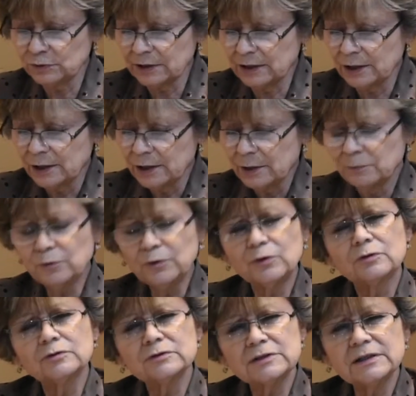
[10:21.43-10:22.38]
He was
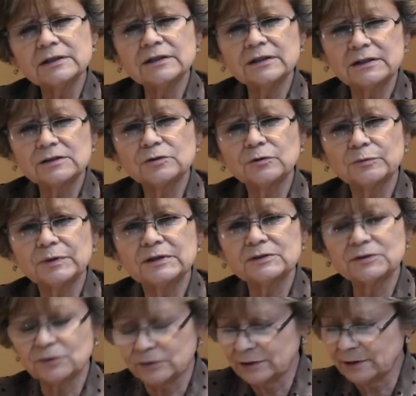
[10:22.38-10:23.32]
always a person who
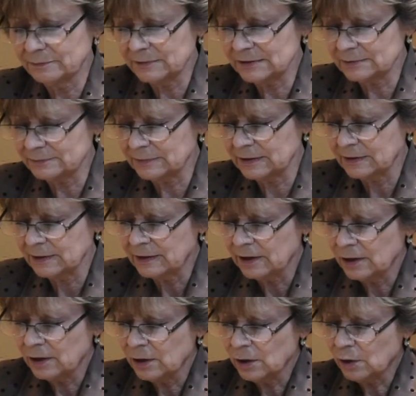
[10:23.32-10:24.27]
was very conscious
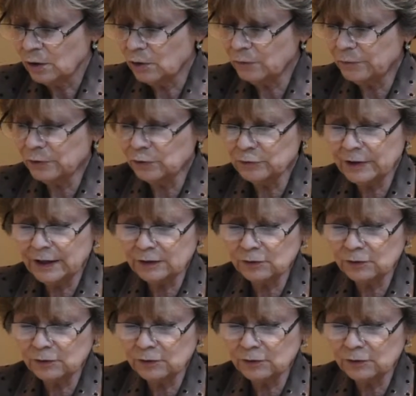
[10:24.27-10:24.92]
of himself.